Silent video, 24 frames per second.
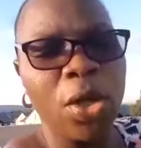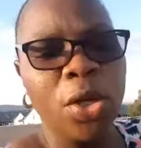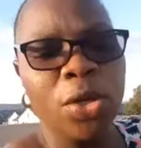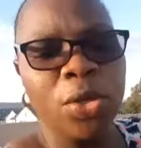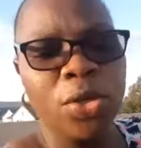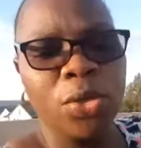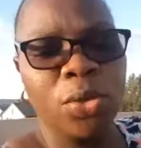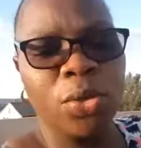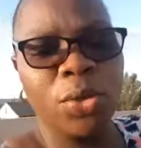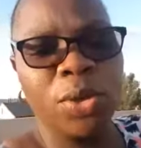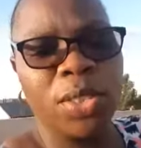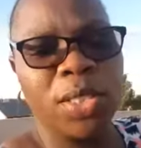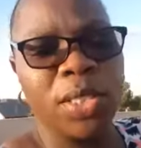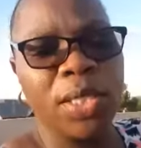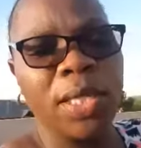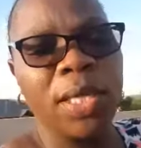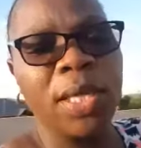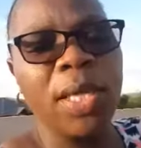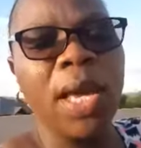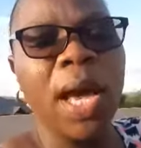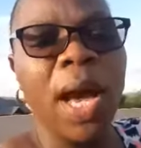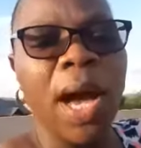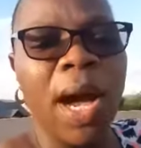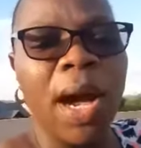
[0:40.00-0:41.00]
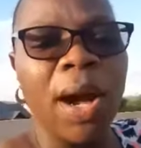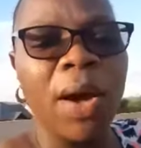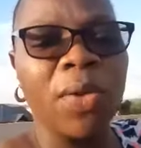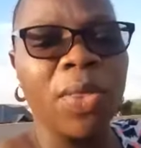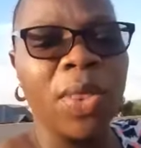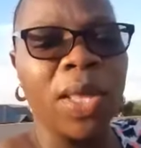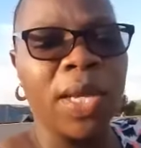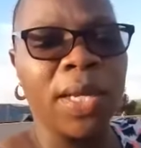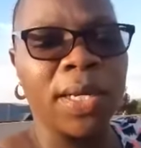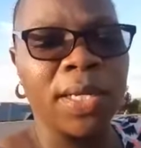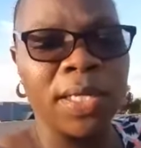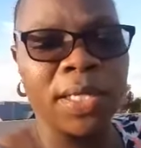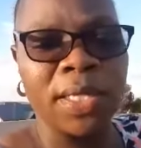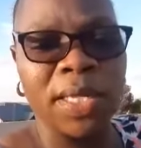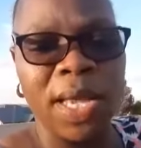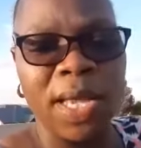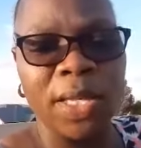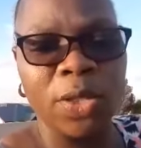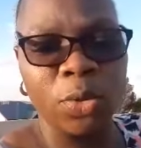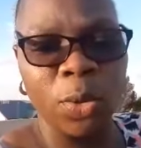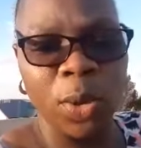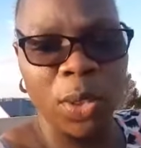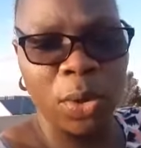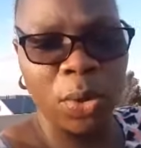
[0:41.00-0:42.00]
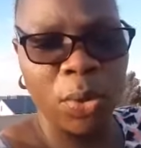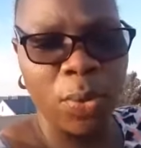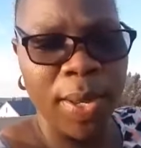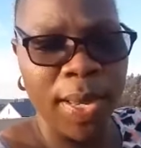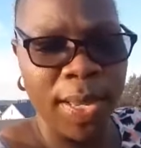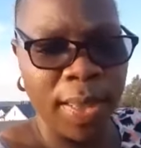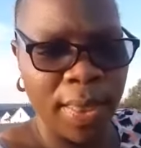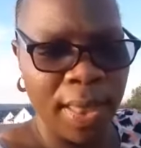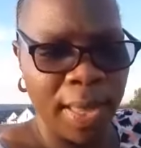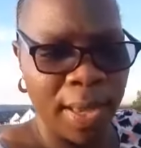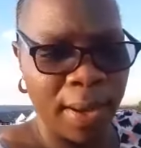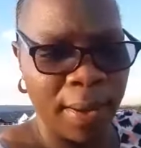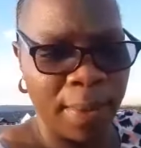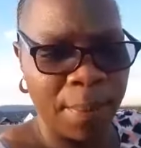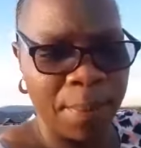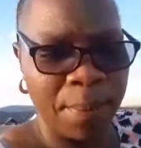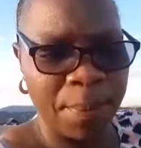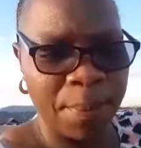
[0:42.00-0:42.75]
to see how the Christians were doing there.